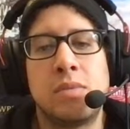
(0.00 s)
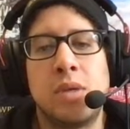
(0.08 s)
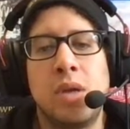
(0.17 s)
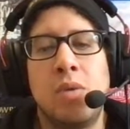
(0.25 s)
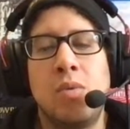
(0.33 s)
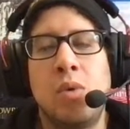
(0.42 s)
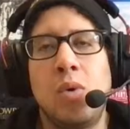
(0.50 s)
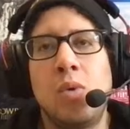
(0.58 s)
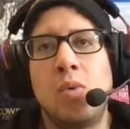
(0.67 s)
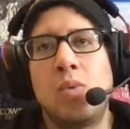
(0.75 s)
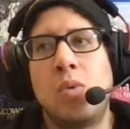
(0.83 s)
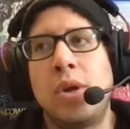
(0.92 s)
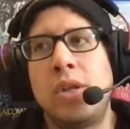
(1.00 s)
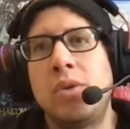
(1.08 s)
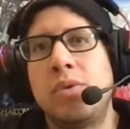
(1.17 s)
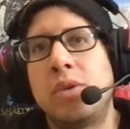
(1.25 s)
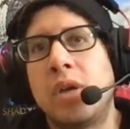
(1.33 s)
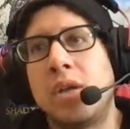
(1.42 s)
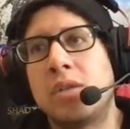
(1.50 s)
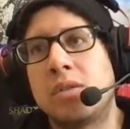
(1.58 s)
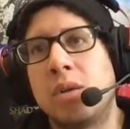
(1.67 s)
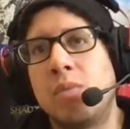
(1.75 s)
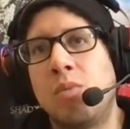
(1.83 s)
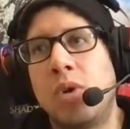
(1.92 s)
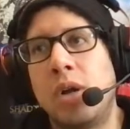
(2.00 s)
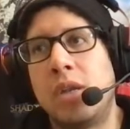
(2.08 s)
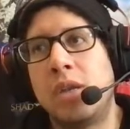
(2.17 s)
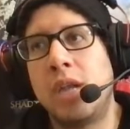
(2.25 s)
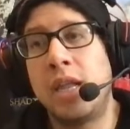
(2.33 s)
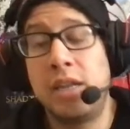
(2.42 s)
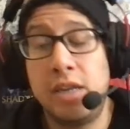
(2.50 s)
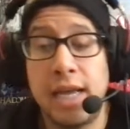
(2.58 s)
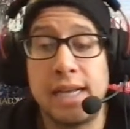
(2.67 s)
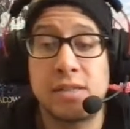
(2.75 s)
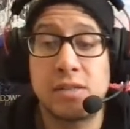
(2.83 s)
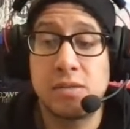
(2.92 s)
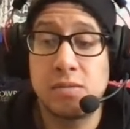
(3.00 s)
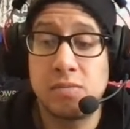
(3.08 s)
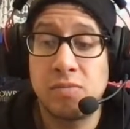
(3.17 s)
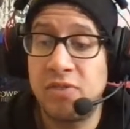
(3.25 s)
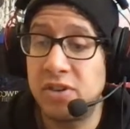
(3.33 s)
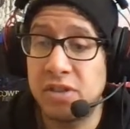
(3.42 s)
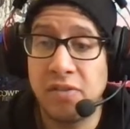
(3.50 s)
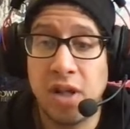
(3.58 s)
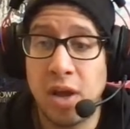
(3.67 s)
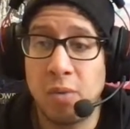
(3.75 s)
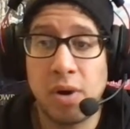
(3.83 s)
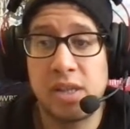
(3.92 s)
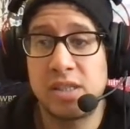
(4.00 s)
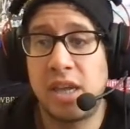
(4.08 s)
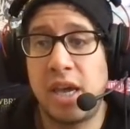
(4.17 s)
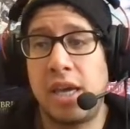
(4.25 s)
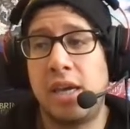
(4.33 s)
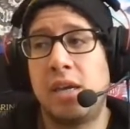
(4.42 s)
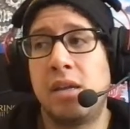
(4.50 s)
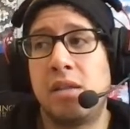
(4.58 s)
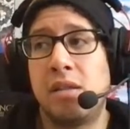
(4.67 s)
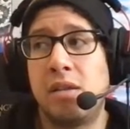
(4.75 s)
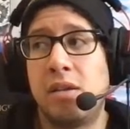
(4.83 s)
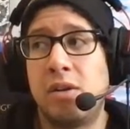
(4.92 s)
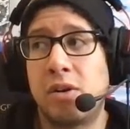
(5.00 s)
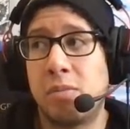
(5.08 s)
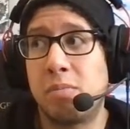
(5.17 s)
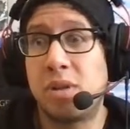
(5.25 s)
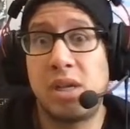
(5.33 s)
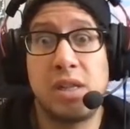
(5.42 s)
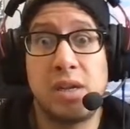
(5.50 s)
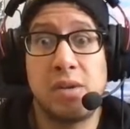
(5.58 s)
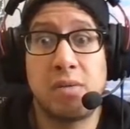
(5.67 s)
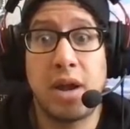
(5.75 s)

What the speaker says: Well, what do you tell someone? And yes, first of all, I want to say you're completely right